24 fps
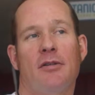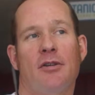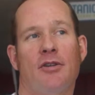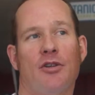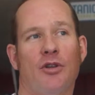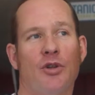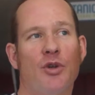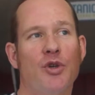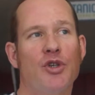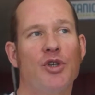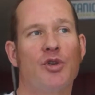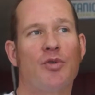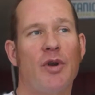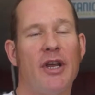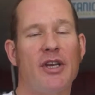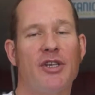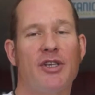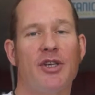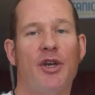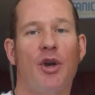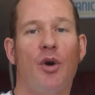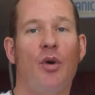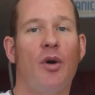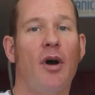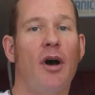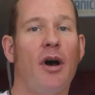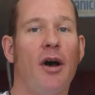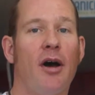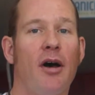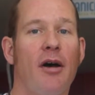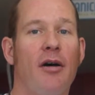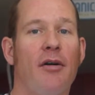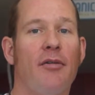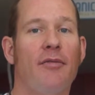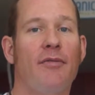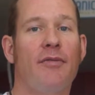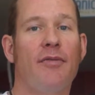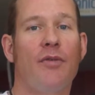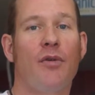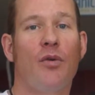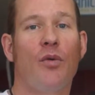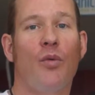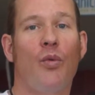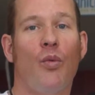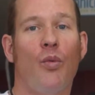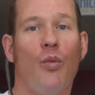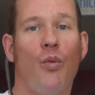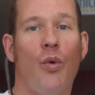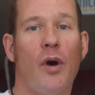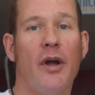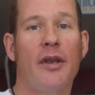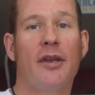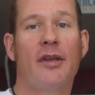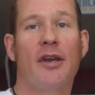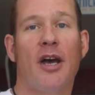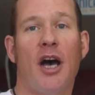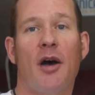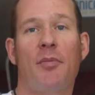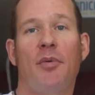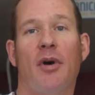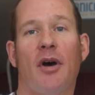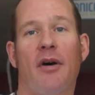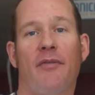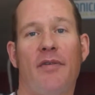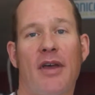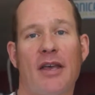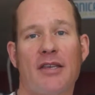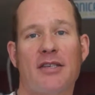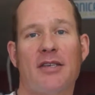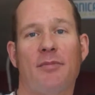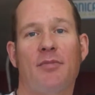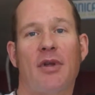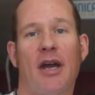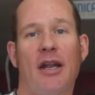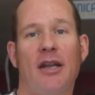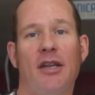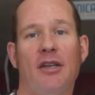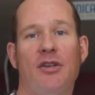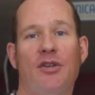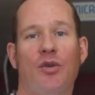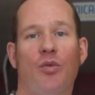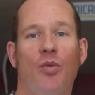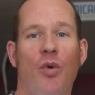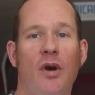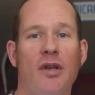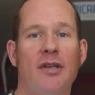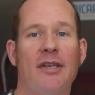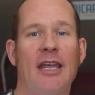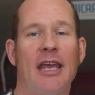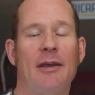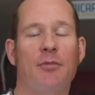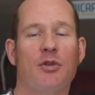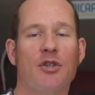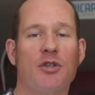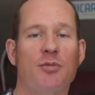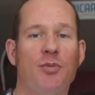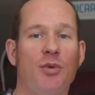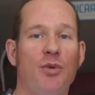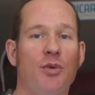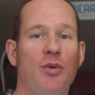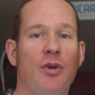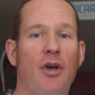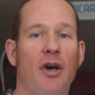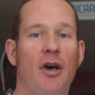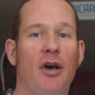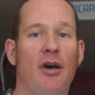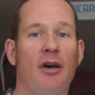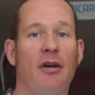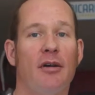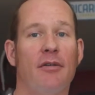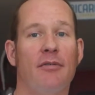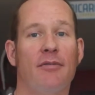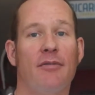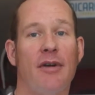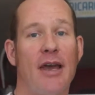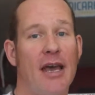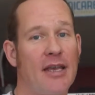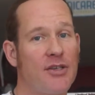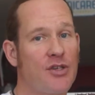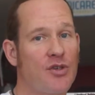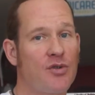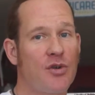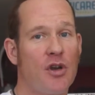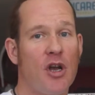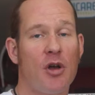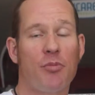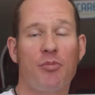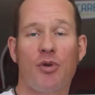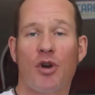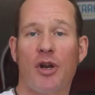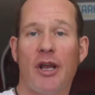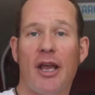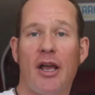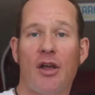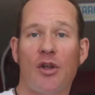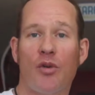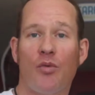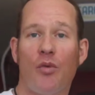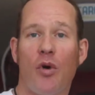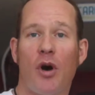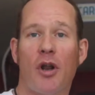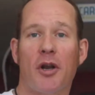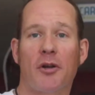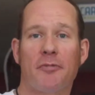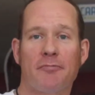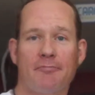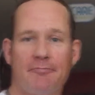Dilution ratio of 1 cup of SM90 to 1 tablespoon of azatrol per gallon of water.